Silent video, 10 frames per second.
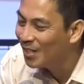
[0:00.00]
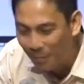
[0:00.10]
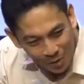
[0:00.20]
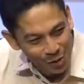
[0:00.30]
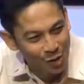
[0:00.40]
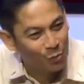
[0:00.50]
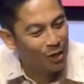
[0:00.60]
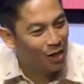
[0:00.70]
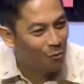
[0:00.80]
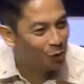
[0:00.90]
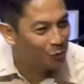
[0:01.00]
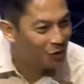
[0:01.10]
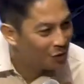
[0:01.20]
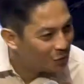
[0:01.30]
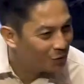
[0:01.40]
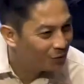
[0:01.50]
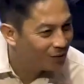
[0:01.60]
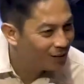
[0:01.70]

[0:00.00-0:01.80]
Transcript: Come on, church. We love what we do.